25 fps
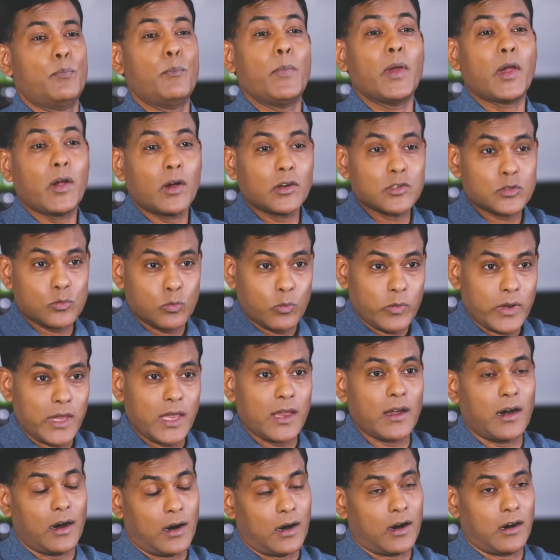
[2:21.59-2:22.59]
because
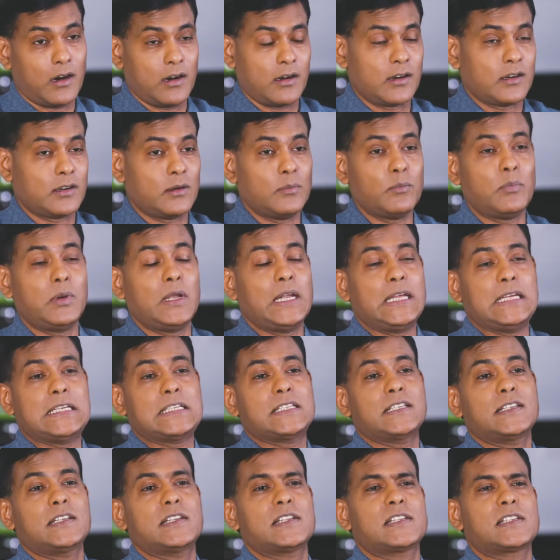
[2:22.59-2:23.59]
we are
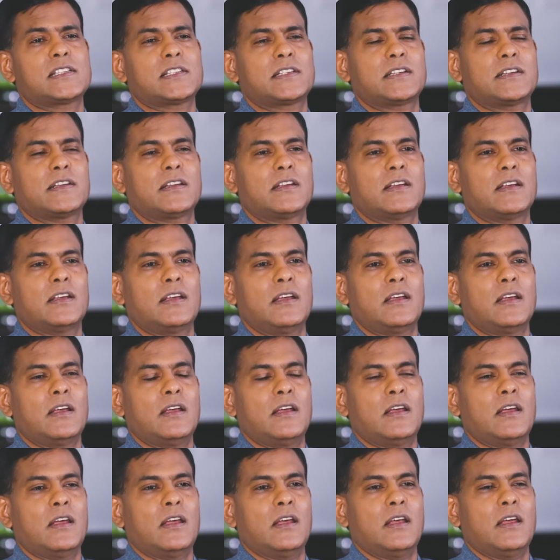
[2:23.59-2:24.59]
complacent.
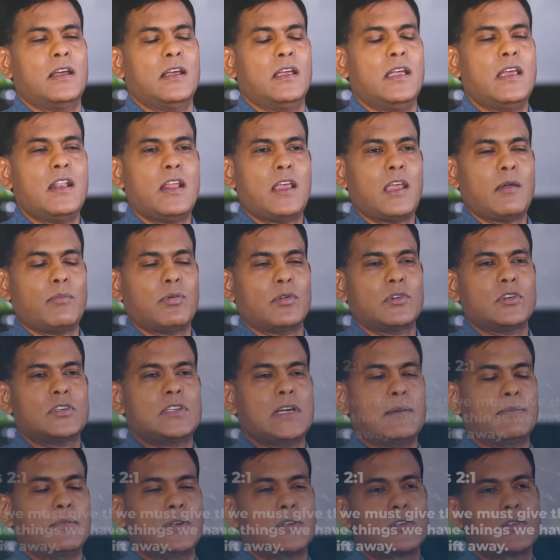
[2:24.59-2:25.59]
In Hebrews
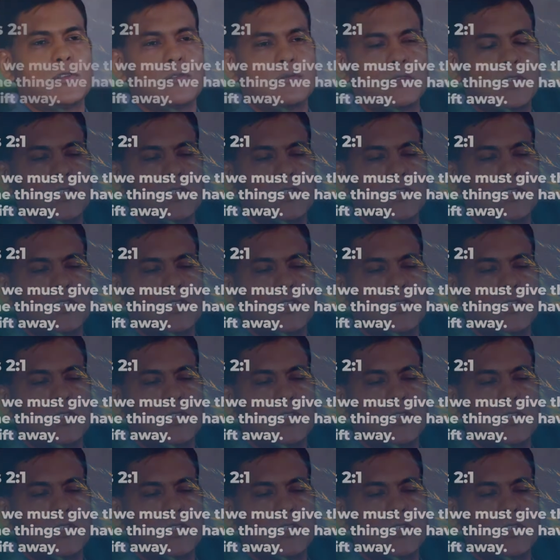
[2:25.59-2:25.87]
chapter 2,